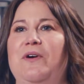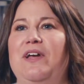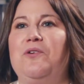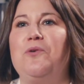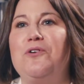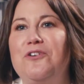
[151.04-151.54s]

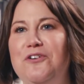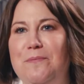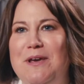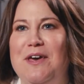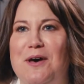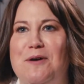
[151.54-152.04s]
order to
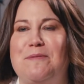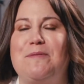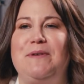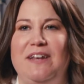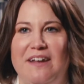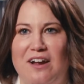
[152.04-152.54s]
become a
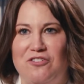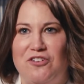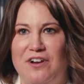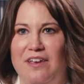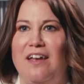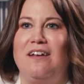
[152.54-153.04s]

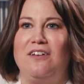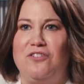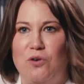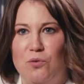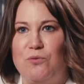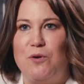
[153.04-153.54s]
pediatric and
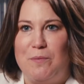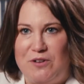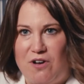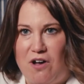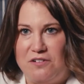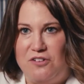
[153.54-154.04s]
adult
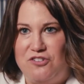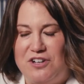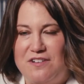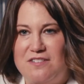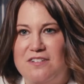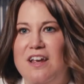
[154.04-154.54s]

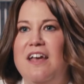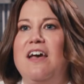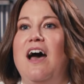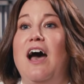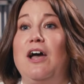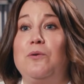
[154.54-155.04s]
rheumatologist,
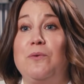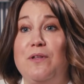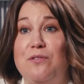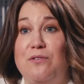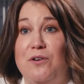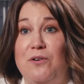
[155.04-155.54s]
I
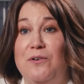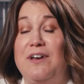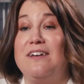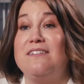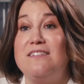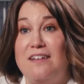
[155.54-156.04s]
went through
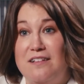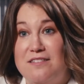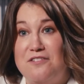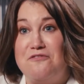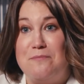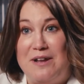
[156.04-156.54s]

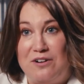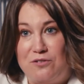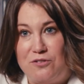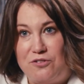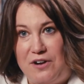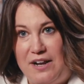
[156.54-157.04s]
extensive
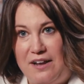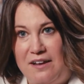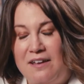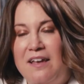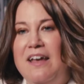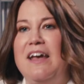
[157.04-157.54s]
medical training.
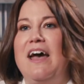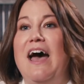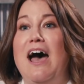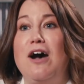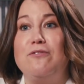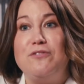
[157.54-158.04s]

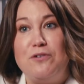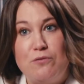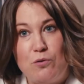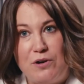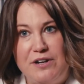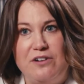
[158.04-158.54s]
After
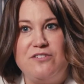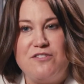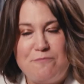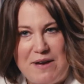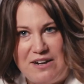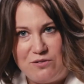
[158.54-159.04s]
4 years
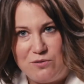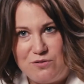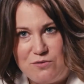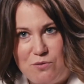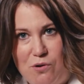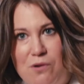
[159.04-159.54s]
of medical
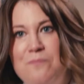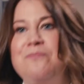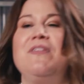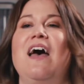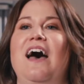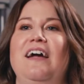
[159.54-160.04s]
school,
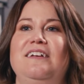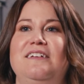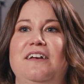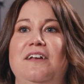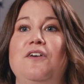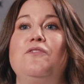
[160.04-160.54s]
I
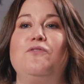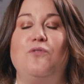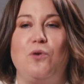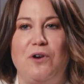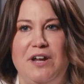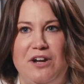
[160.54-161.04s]
did
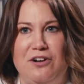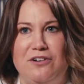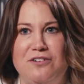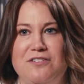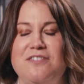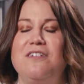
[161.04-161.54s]
4
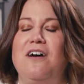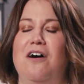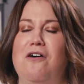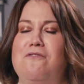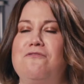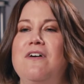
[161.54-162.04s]
years
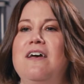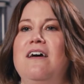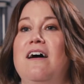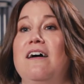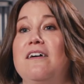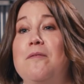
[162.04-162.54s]
of
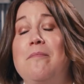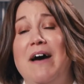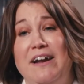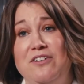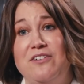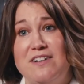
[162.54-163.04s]
a
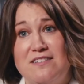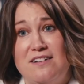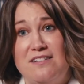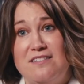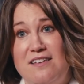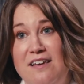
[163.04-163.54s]
combined
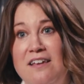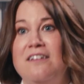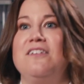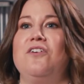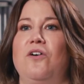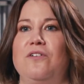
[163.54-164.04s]

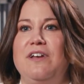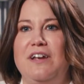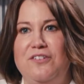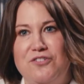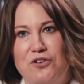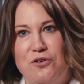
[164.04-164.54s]
residency called
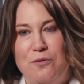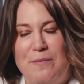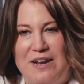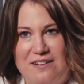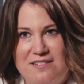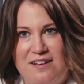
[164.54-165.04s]
internal
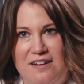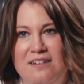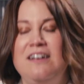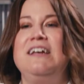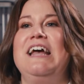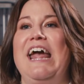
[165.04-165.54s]

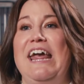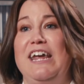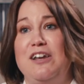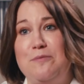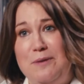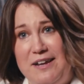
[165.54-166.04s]
medicine
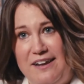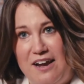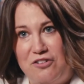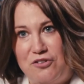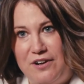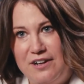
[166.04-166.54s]
and
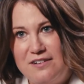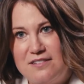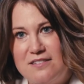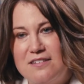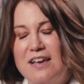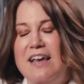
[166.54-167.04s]

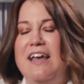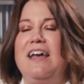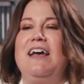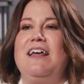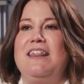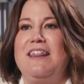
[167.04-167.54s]
pediatrics.
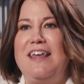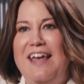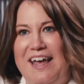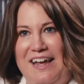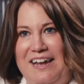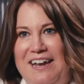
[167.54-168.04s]

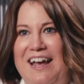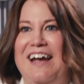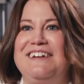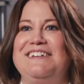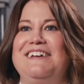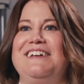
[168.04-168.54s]
Then
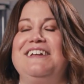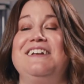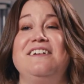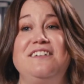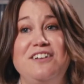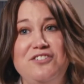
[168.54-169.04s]
I did an
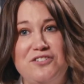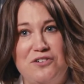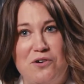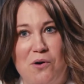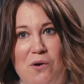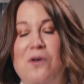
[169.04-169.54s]

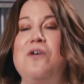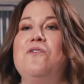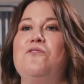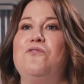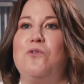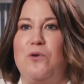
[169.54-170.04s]
additional
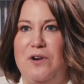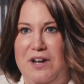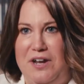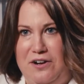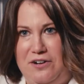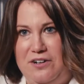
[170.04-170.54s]
4
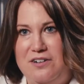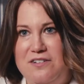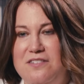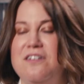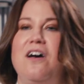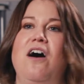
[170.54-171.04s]

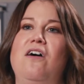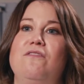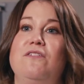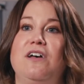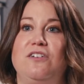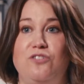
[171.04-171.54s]
years of
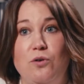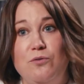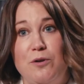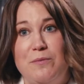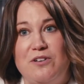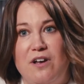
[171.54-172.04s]
adult
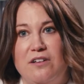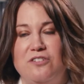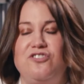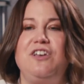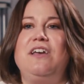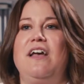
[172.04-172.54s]

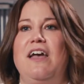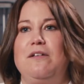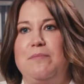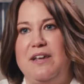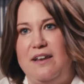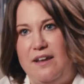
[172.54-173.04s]
rheumatology and
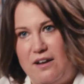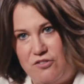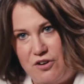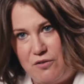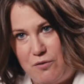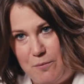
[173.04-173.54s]

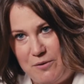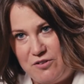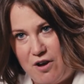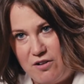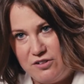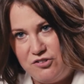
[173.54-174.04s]
pediatric
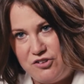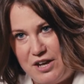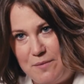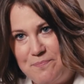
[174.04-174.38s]
rheumatology